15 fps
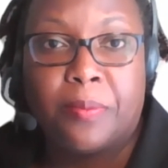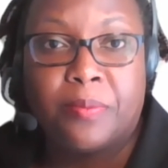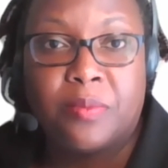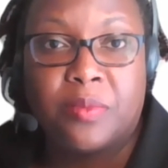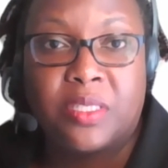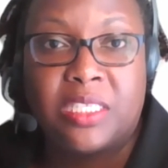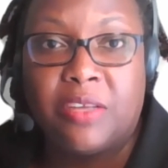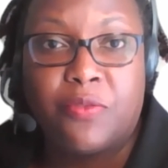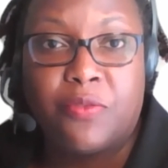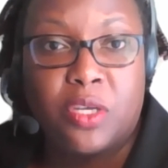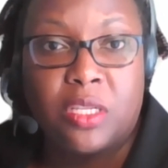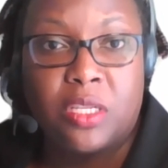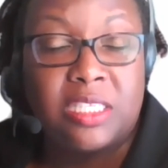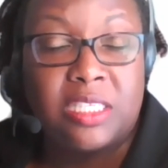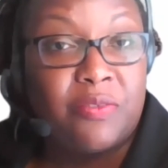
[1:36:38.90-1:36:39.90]

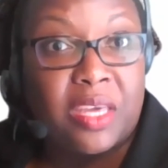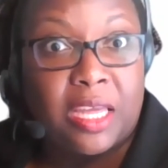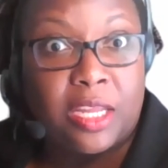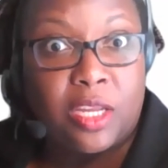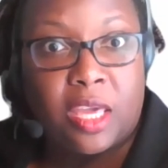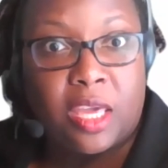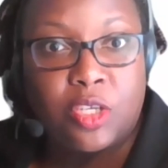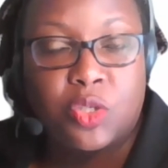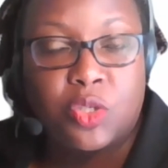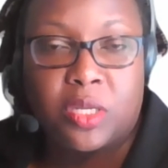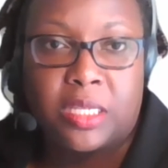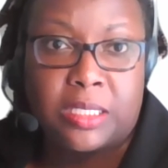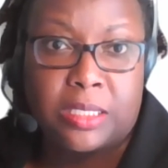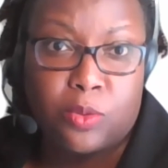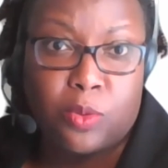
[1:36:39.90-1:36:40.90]
civic education
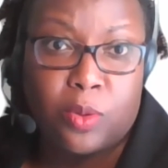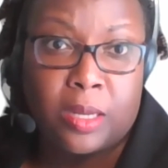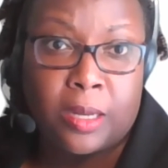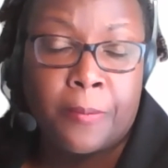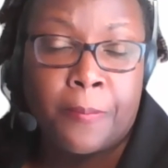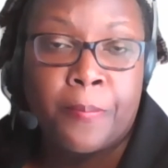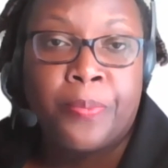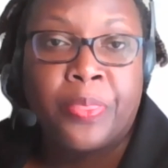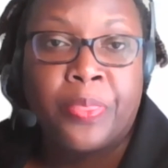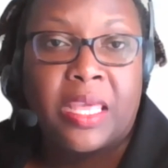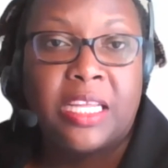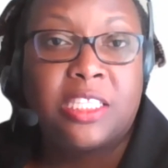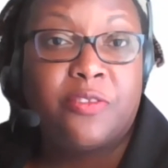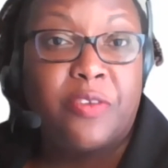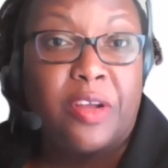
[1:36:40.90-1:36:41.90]
and so on.
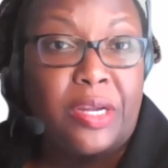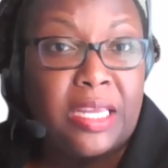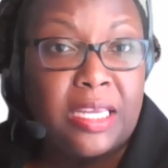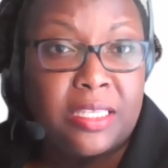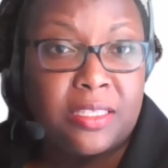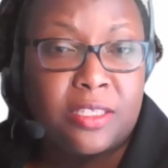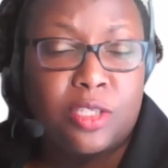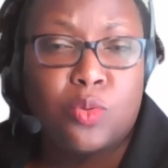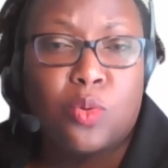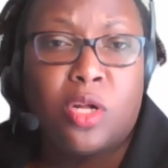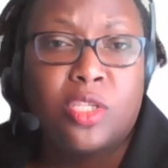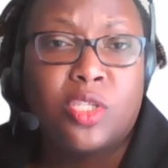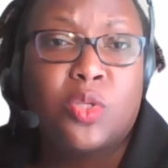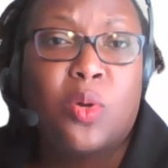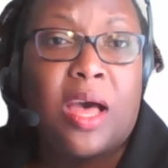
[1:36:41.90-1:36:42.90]
It's very easy to
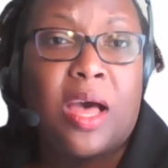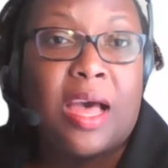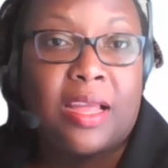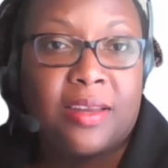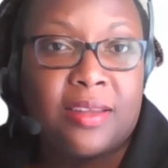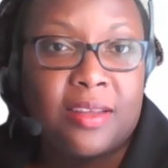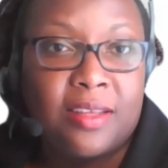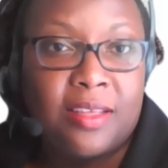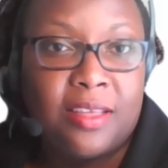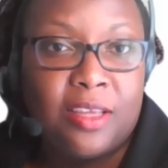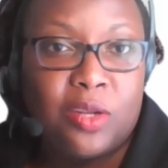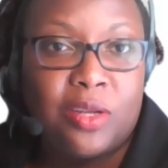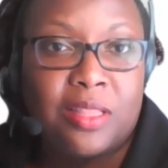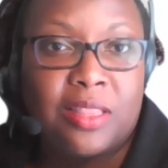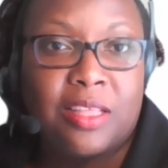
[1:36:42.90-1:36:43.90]
also add
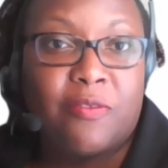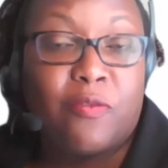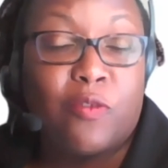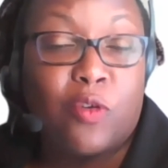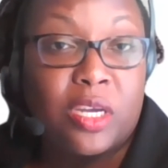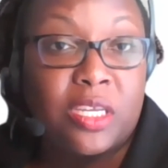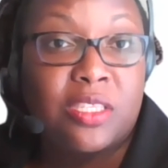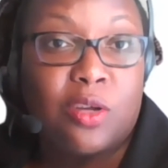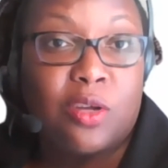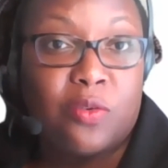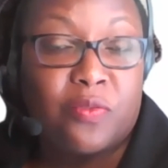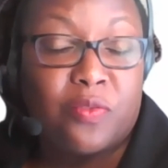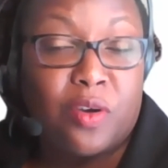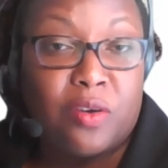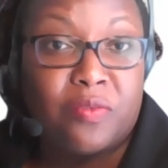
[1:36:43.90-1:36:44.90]
the voice
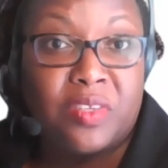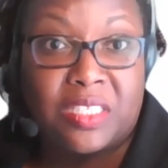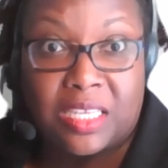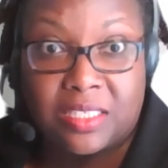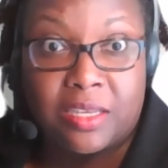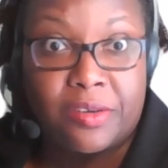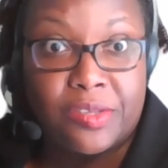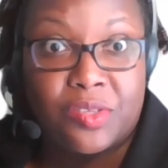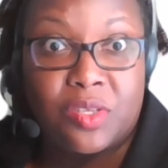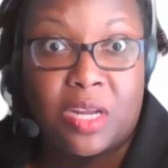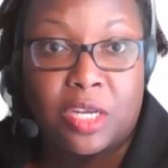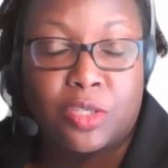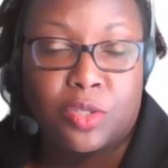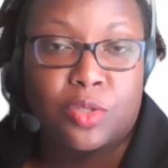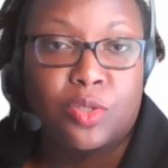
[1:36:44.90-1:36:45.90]
of disaster risk
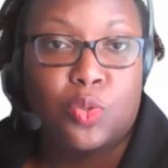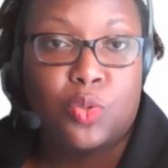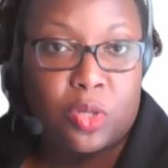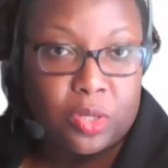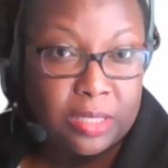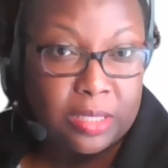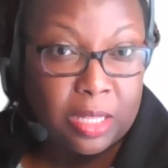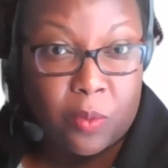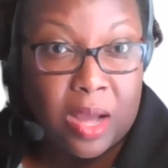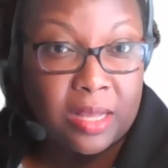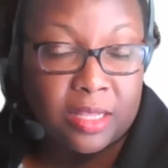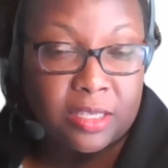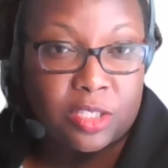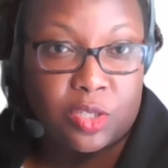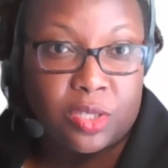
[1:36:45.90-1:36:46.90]
reduction to the work
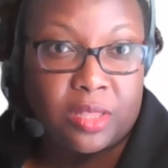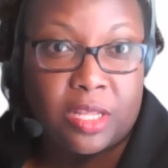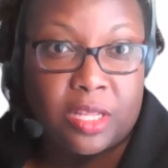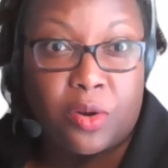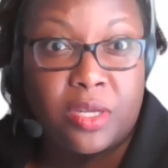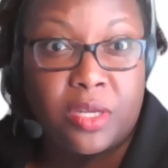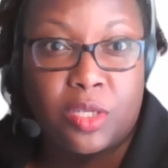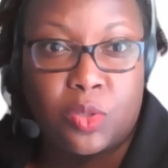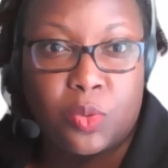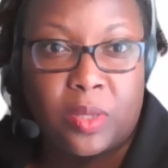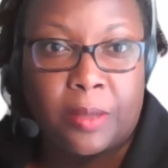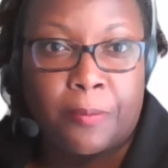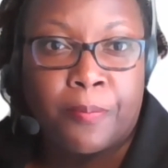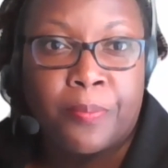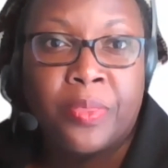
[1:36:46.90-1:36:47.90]
that they're already
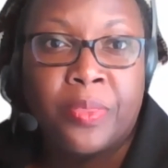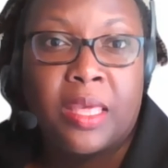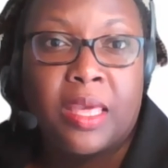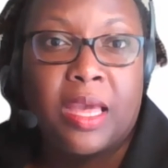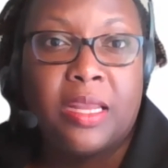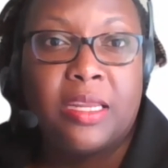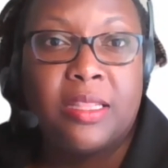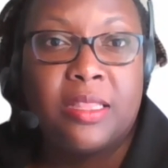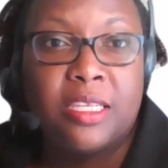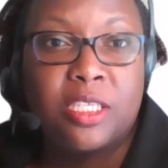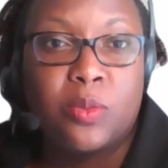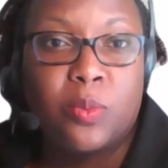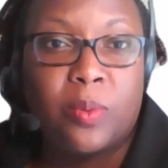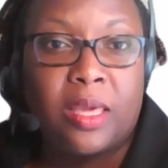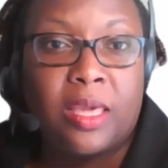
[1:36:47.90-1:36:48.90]
doing. And in
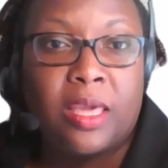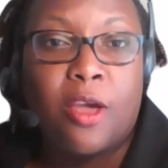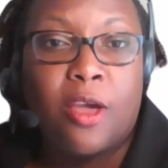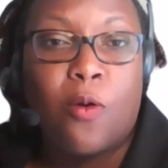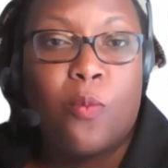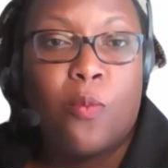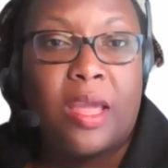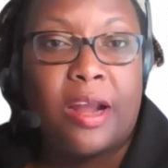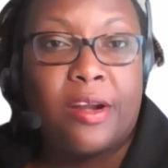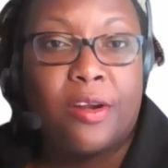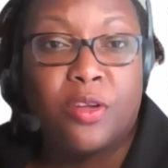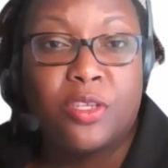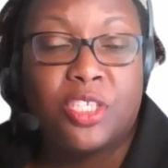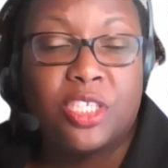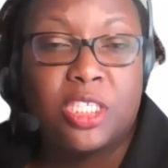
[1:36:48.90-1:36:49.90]
this way, we are
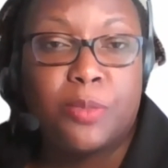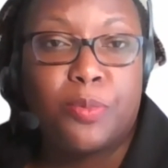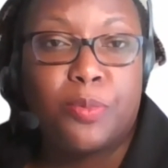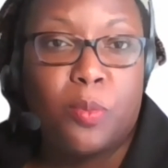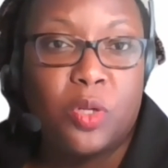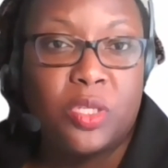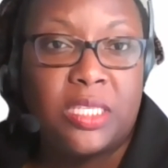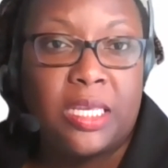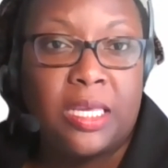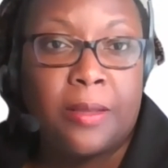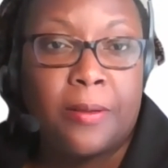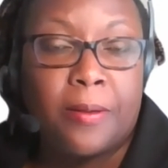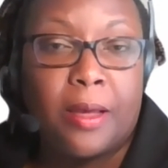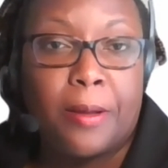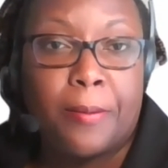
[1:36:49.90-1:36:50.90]
not just promoting
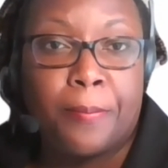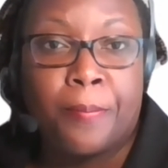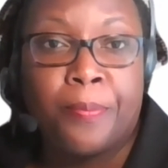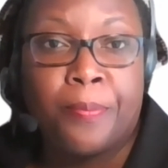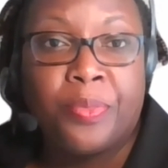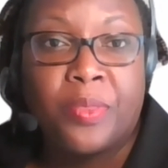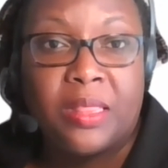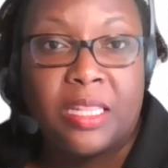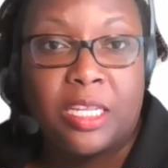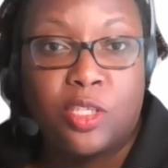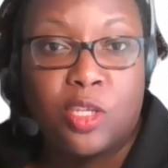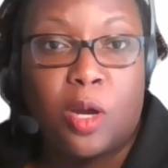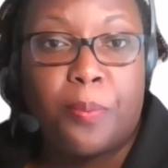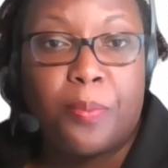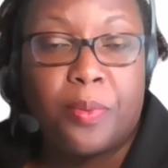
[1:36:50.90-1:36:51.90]
the
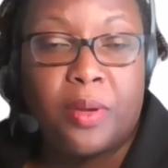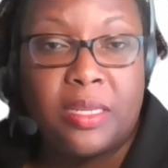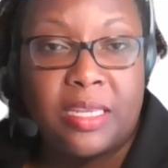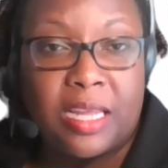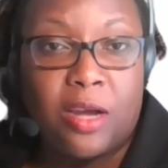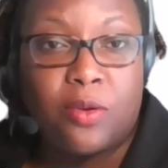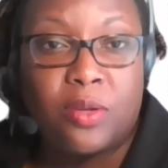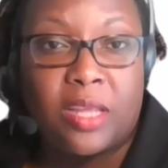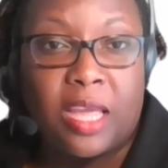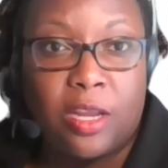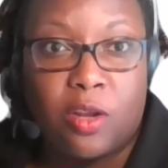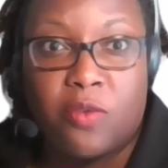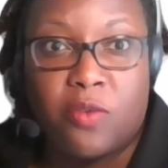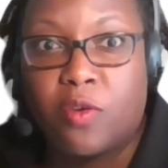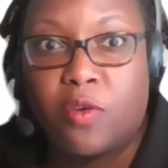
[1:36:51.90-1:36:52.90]
top-down kind
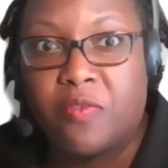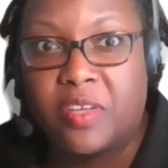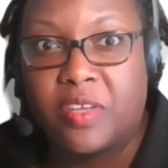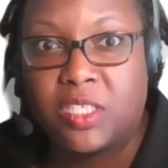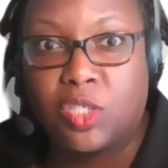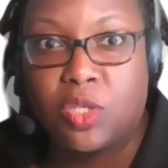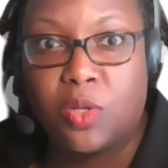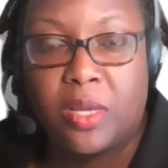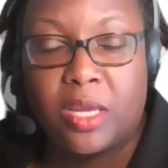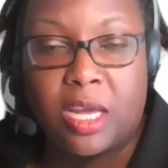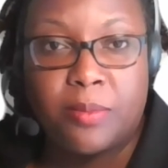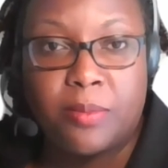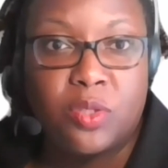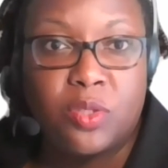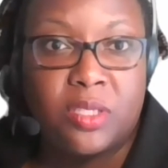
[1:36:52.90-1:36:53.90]
of conversation when it
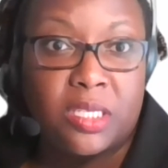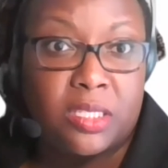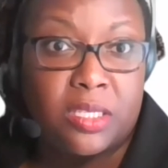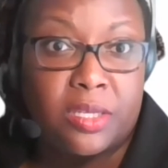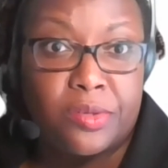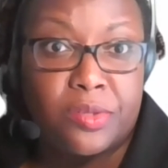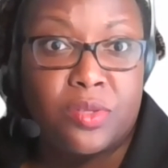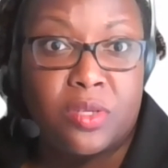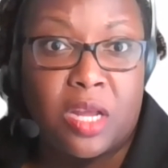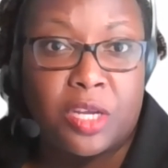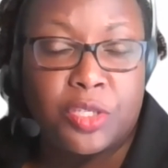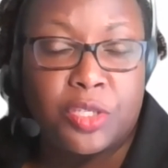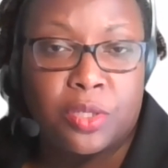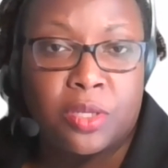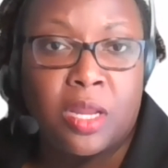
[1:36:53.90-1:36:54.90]
comes to disaster risk
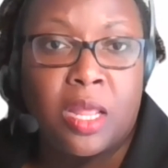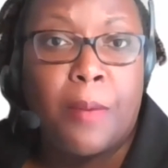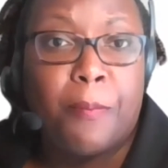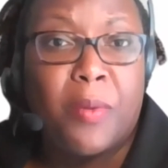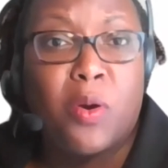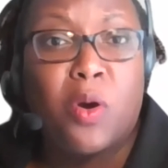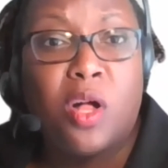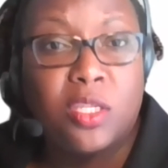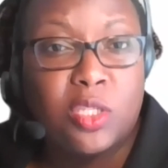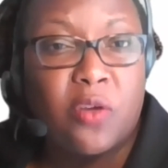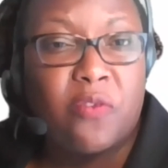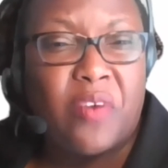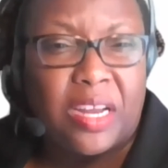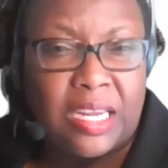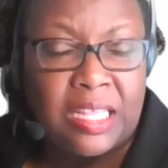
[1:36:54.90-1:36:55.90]
reduction, but we're also
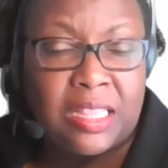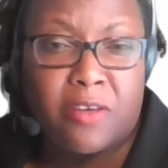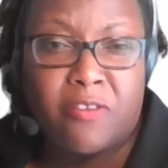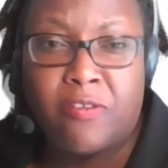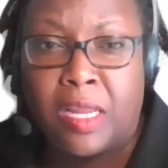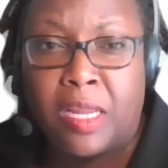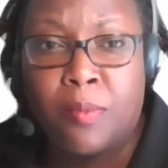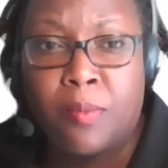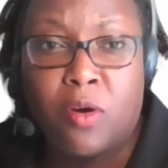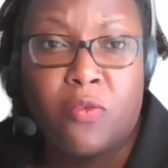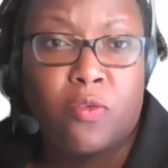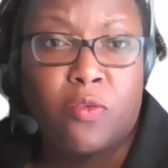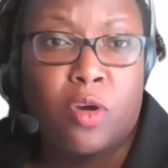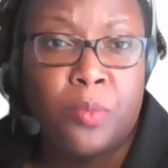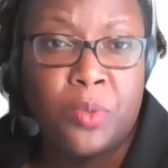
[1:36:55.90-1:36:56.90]
fanning the flame
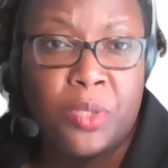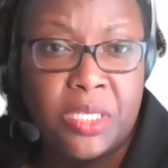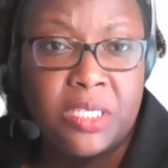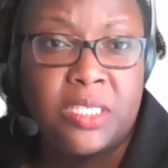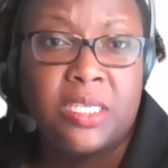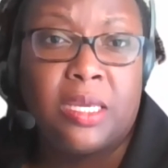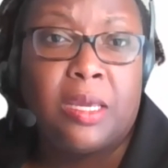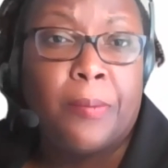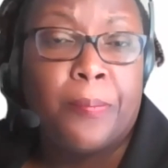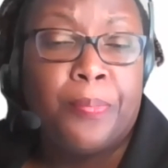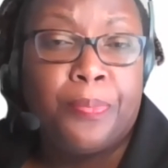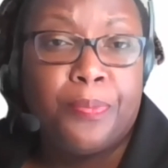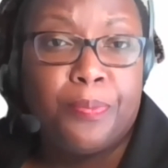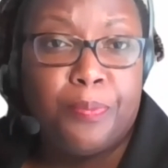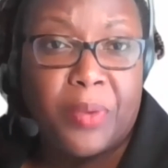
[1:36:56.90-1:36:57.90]
of
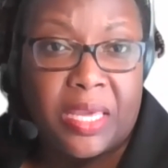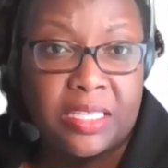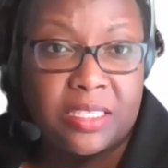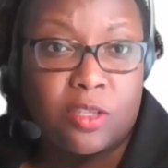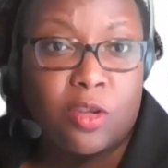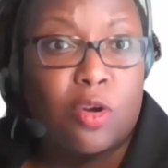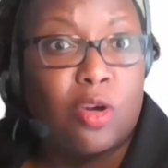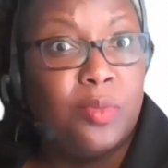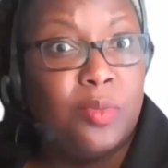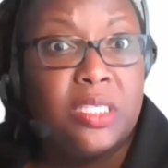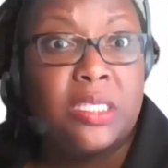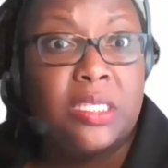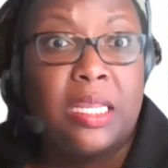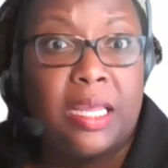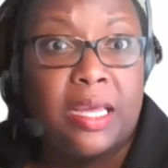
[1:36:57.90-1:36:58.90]
community-based or
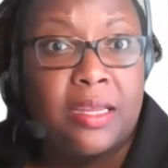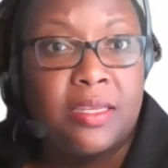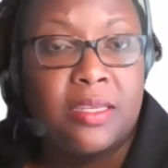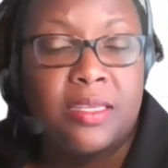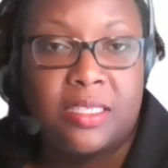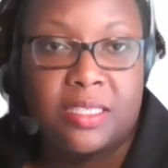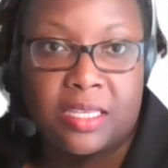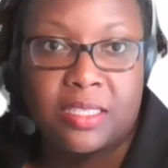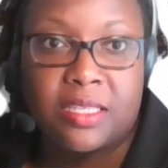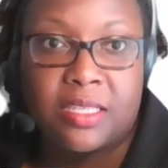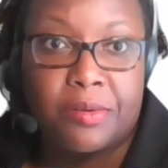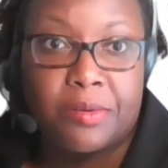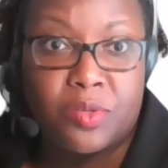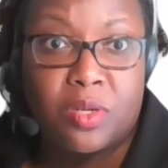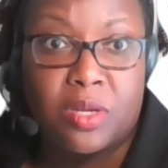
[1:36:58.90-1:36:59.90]
community-led disaster
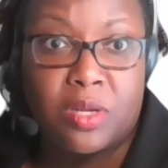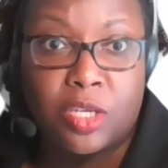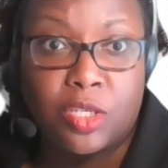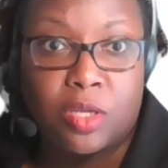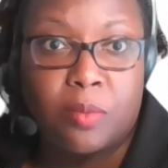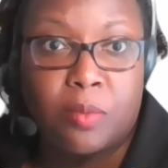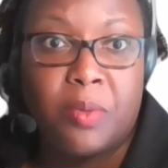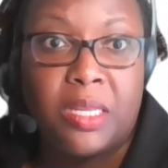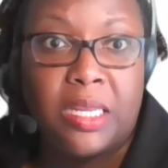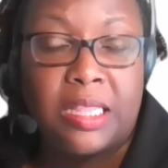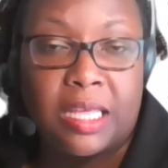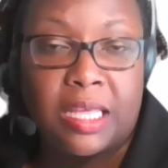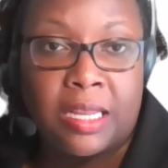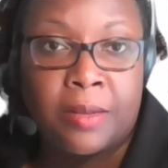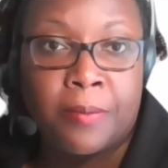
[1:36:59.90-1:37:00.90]
risk reduction, meaning
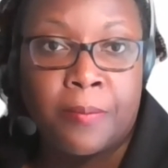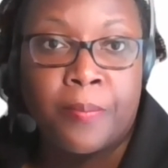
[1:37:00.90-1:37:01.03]
then